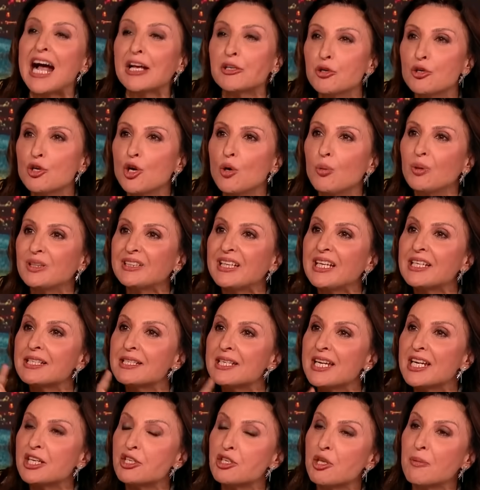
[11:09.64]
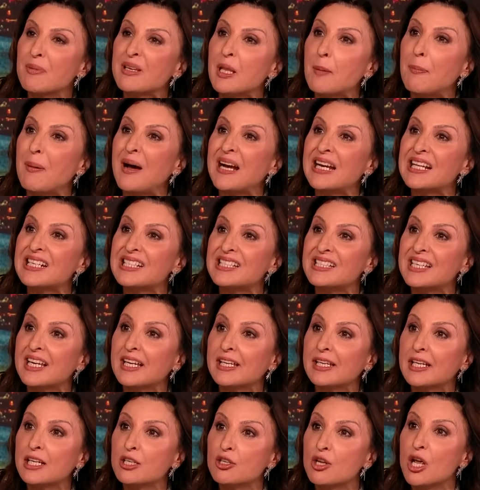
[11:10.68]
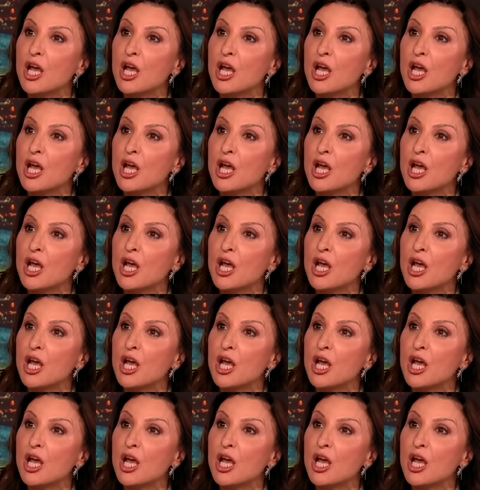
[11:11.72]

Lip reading: And you know what they're teaching the Palestinian?